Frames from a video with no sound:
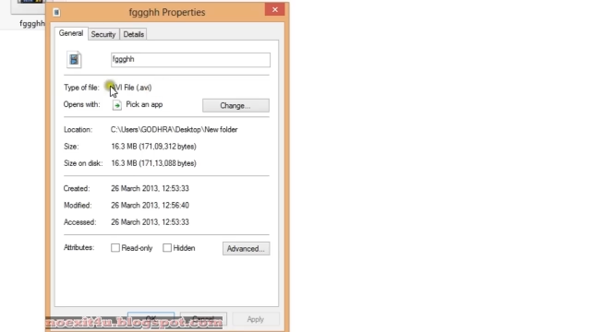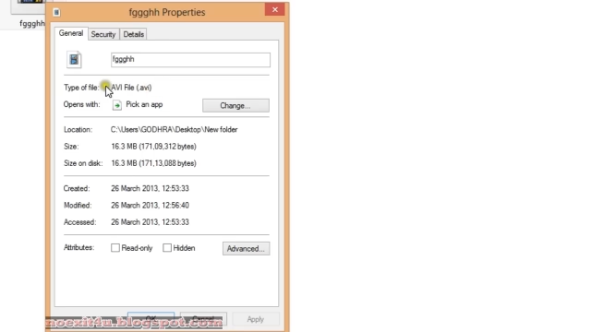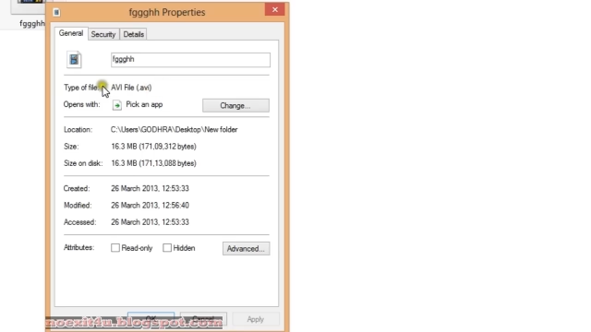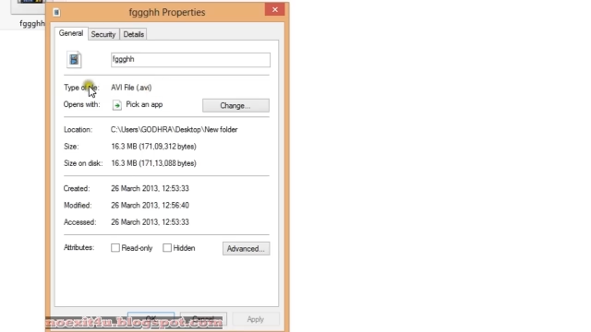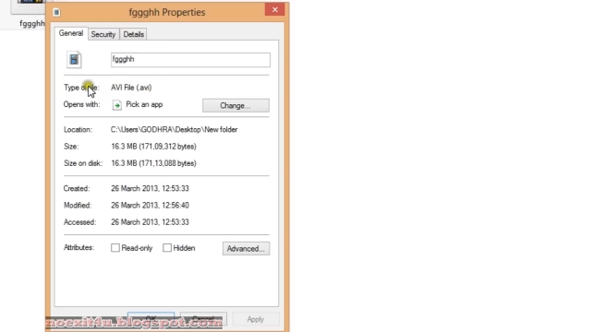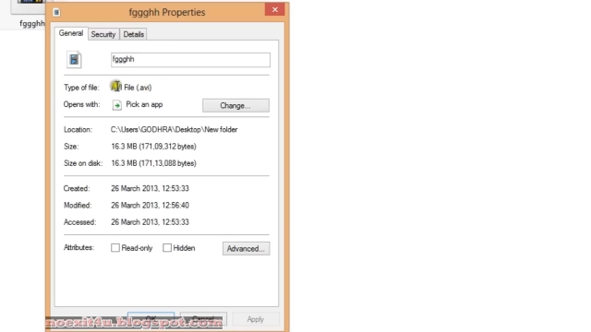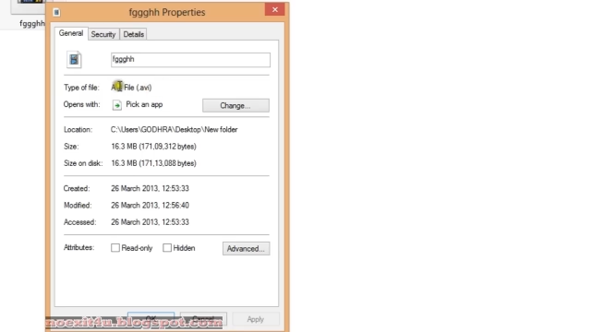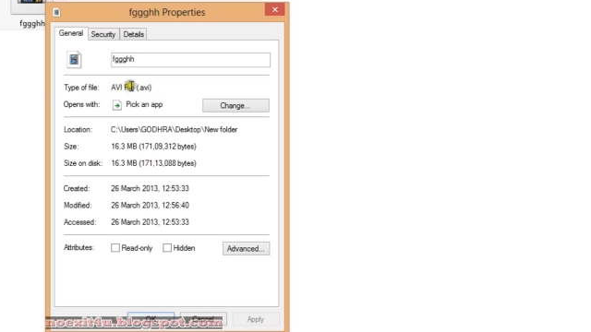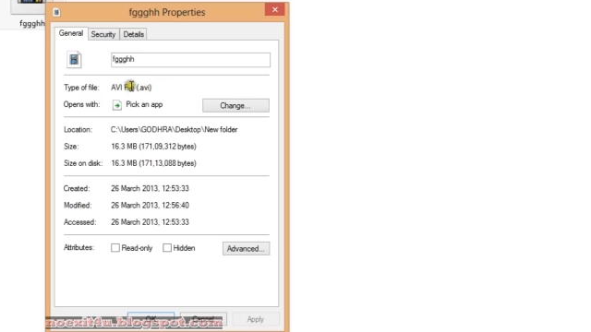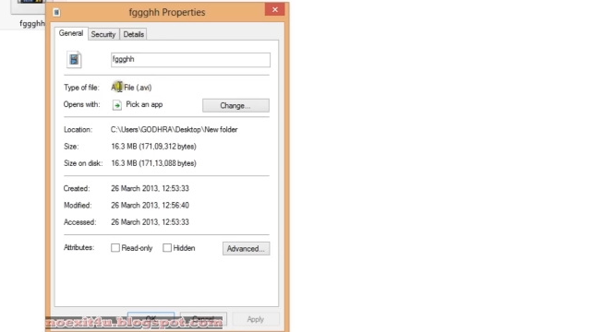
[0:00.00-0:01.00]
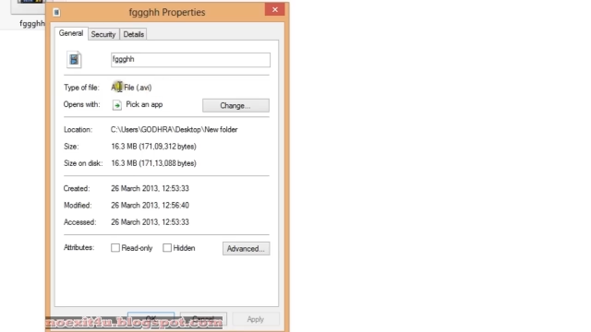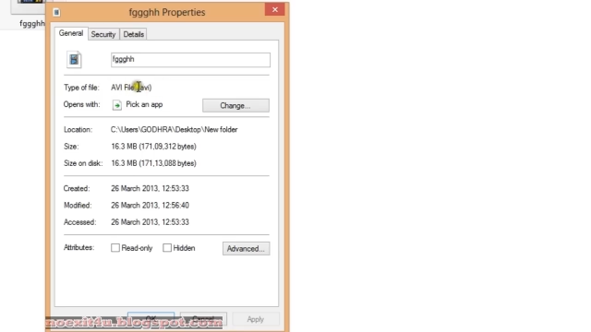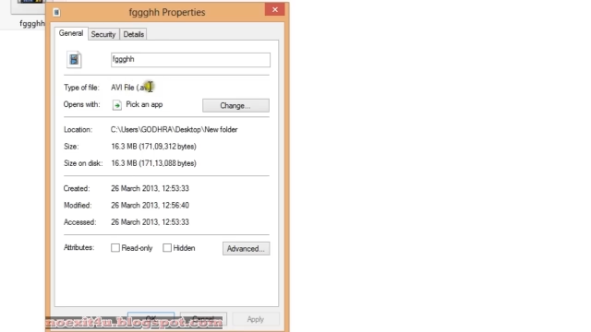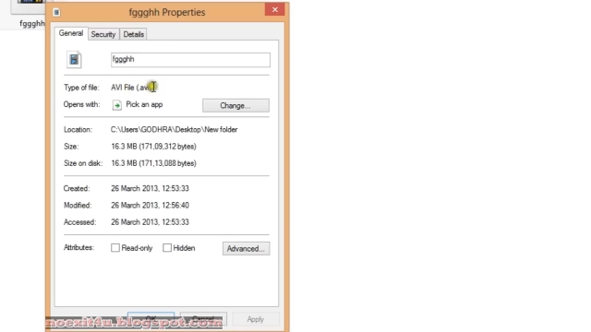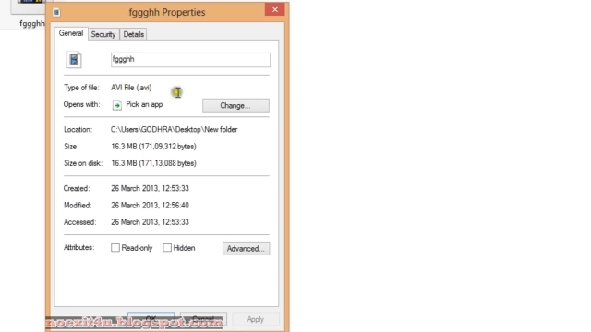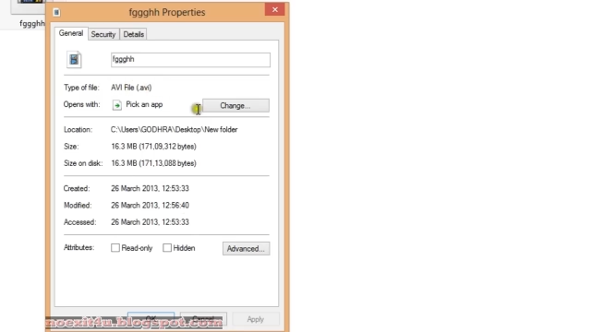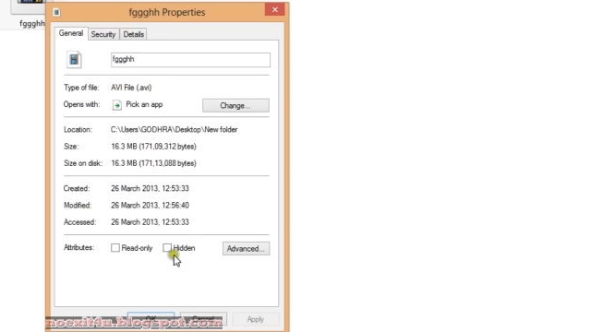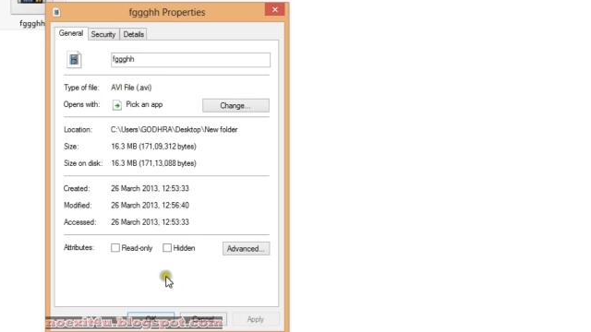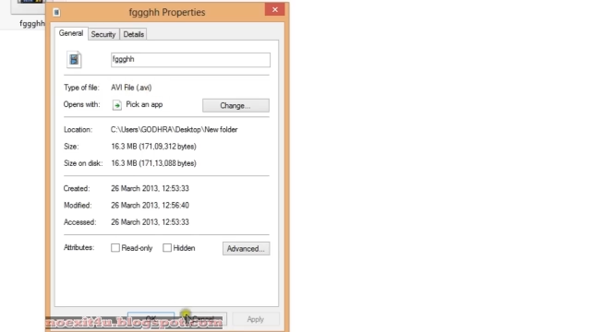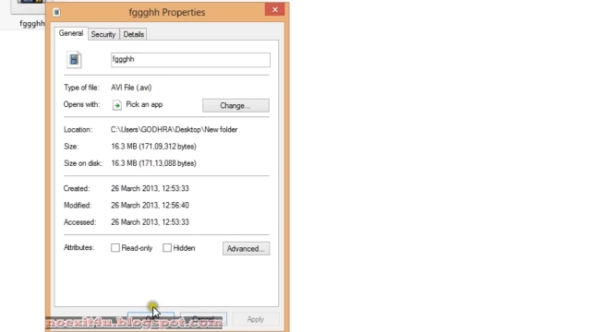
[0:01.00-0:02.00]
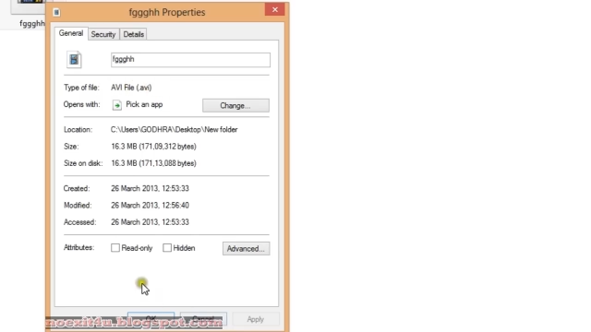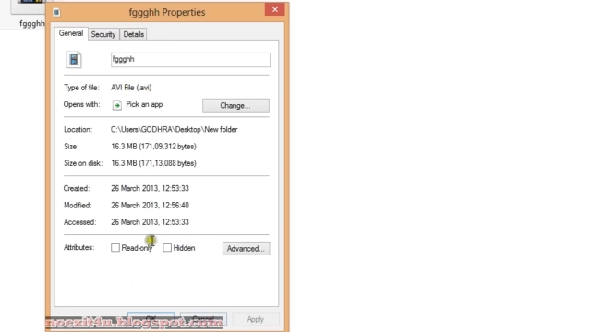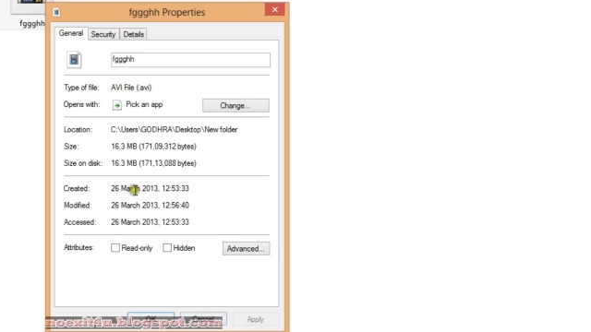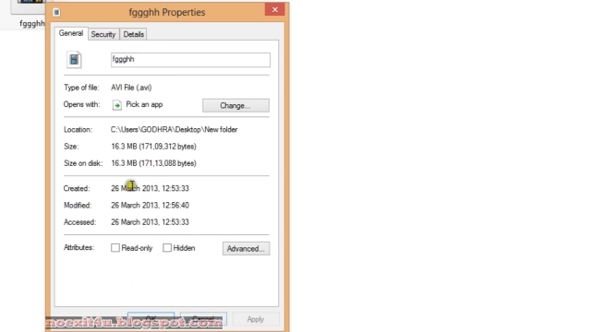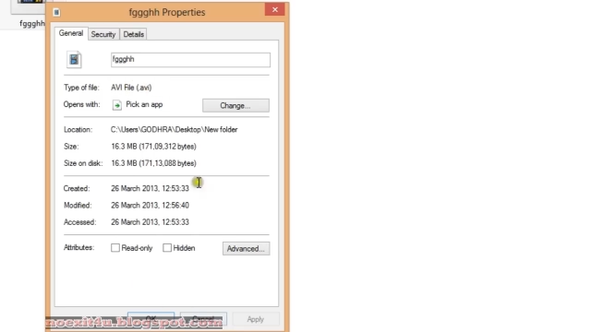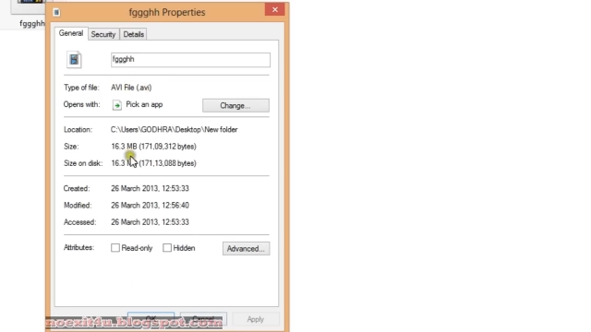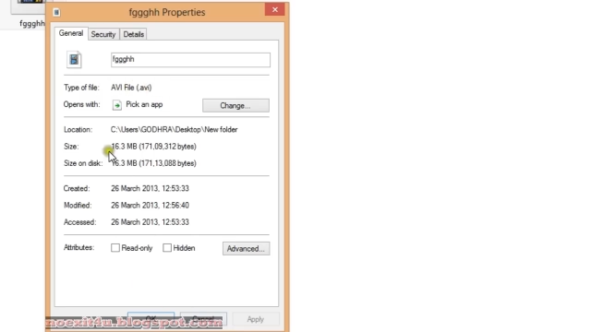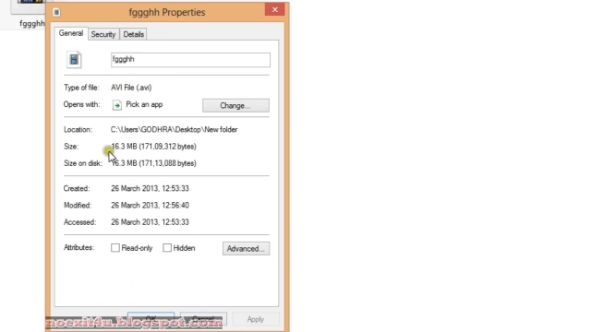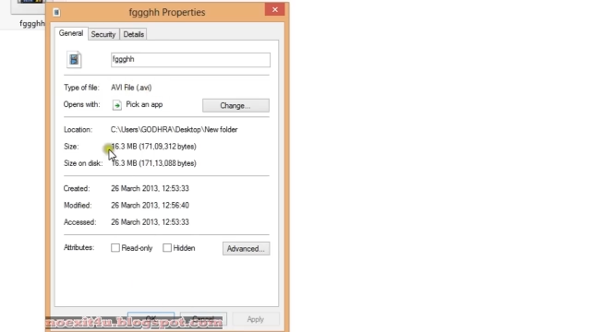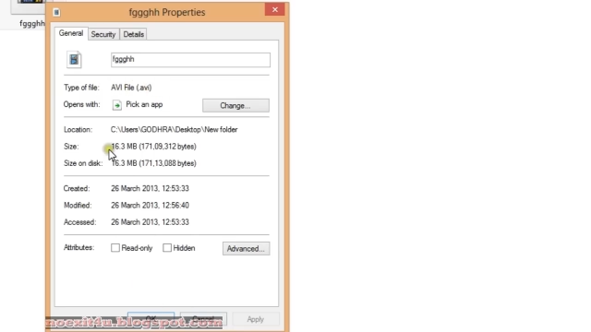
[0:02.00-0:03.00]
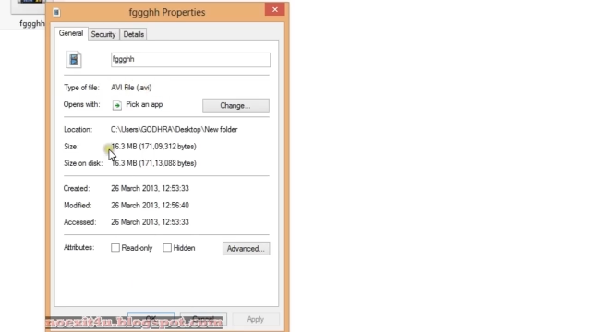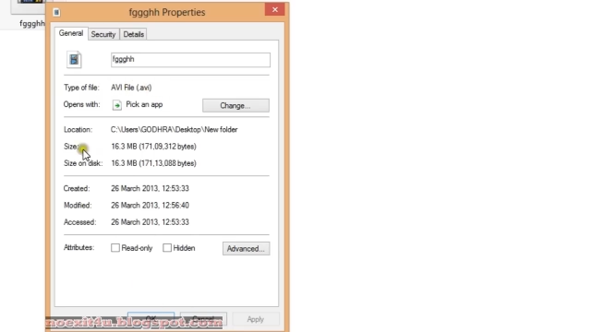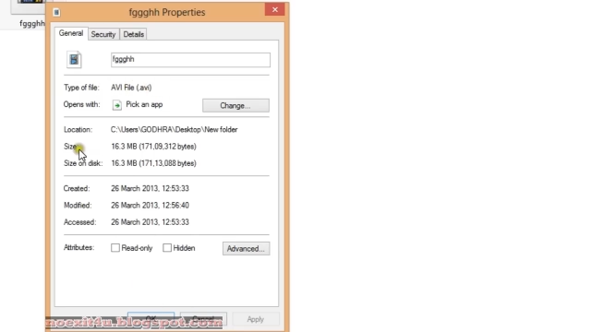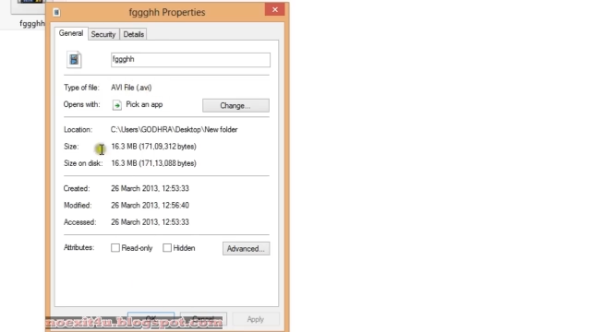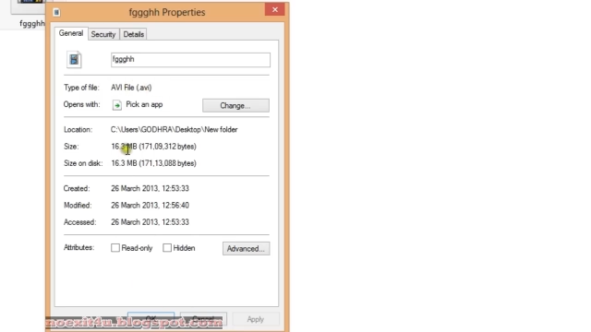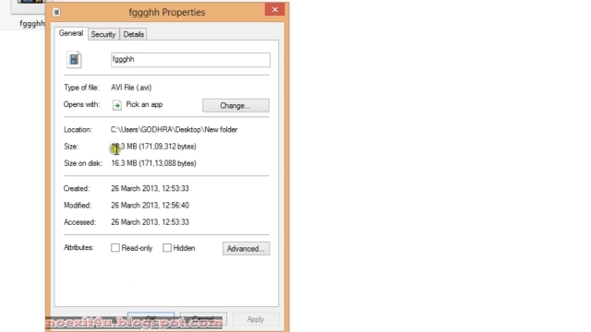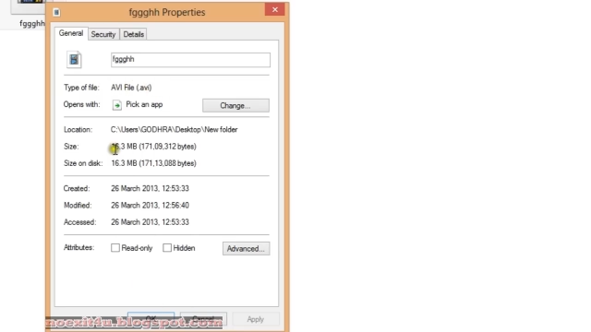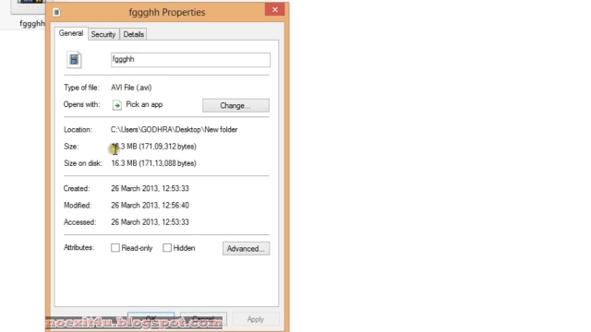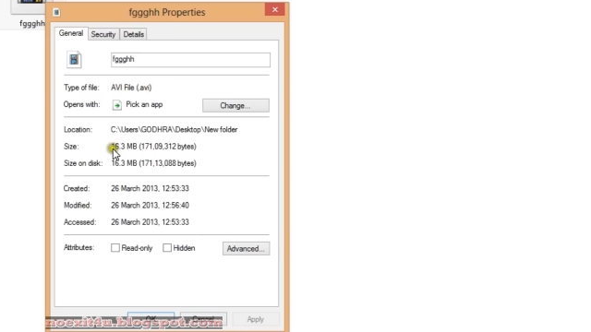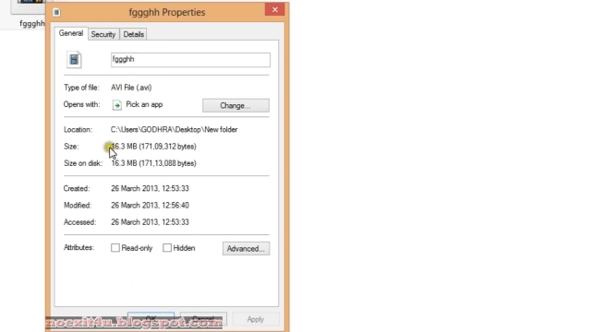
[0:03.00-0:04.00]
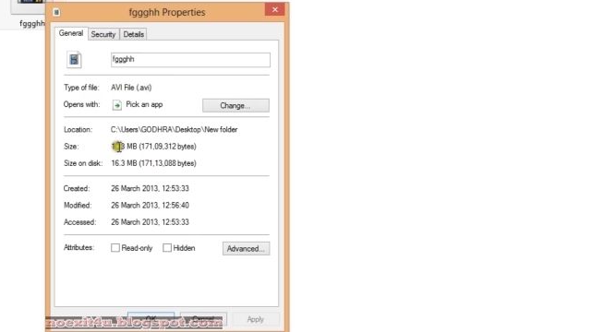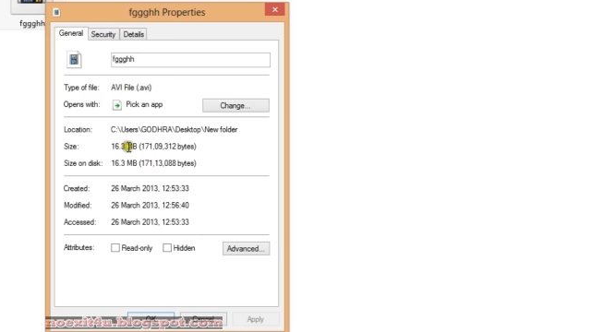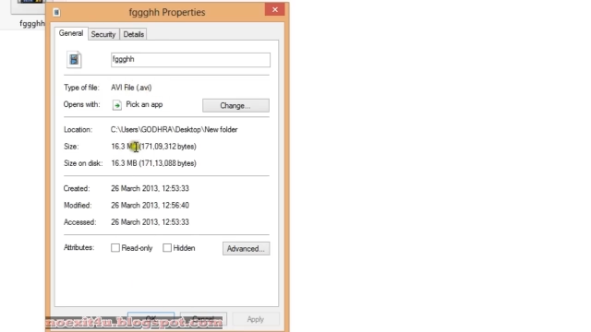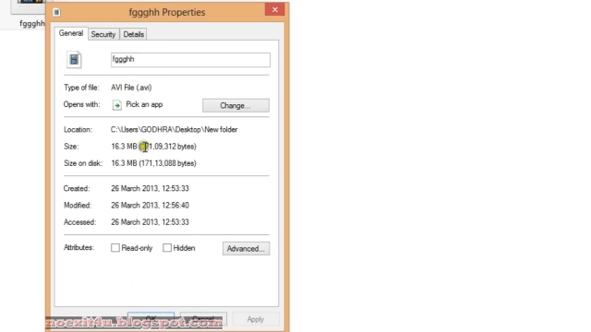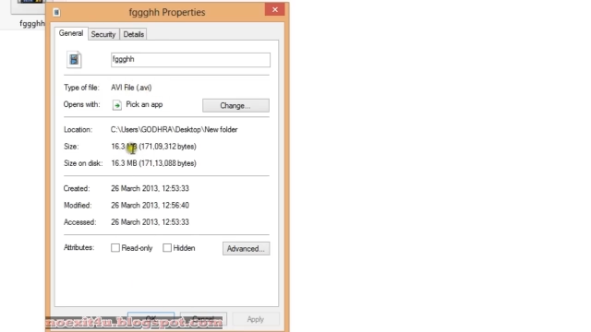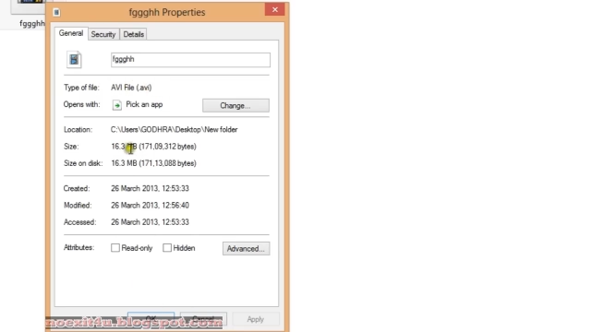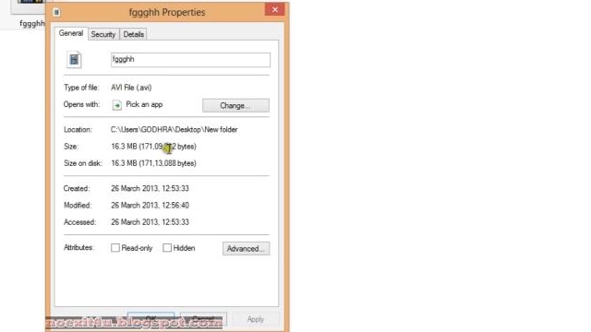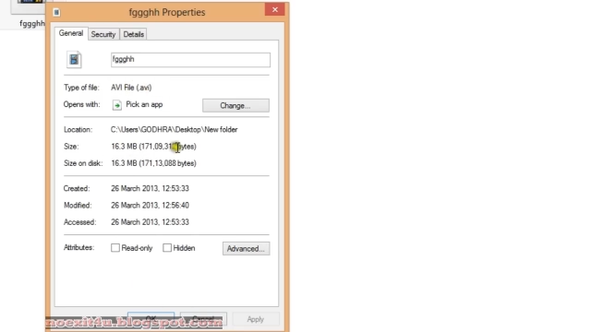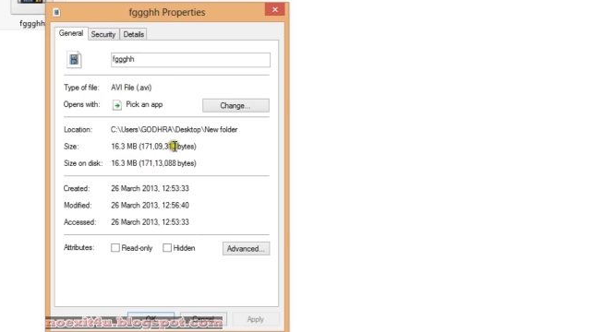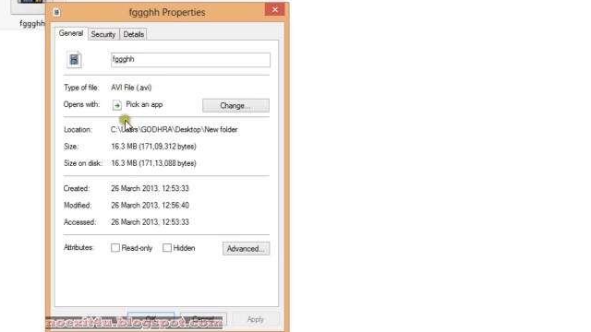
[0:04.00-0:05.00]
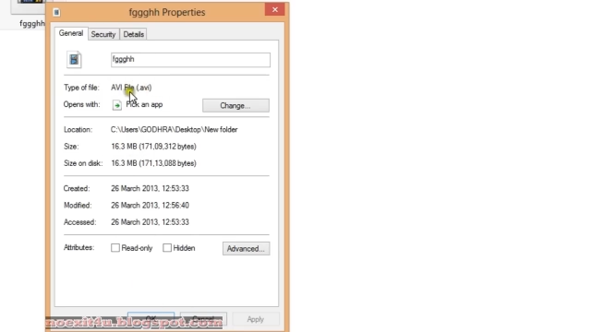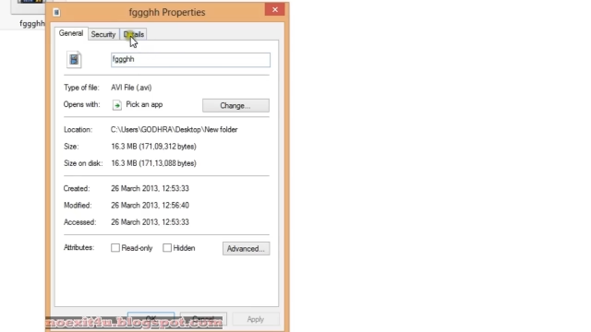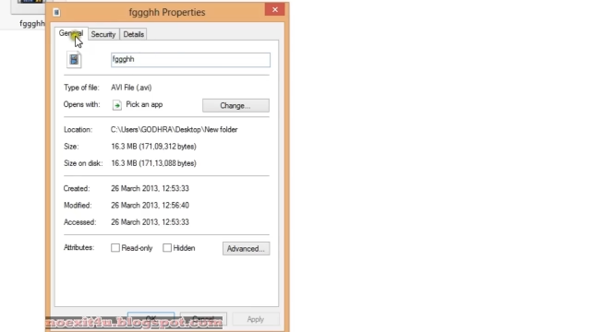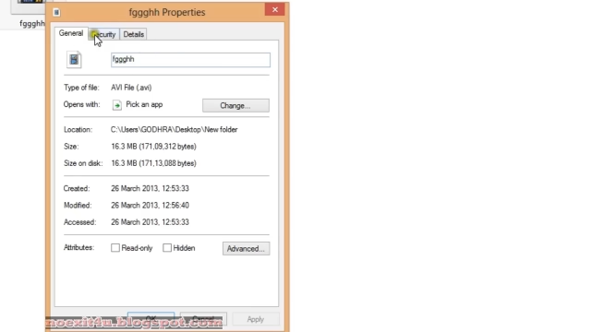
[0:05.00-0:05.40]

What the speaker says: No face is visible, so there are no lips to read.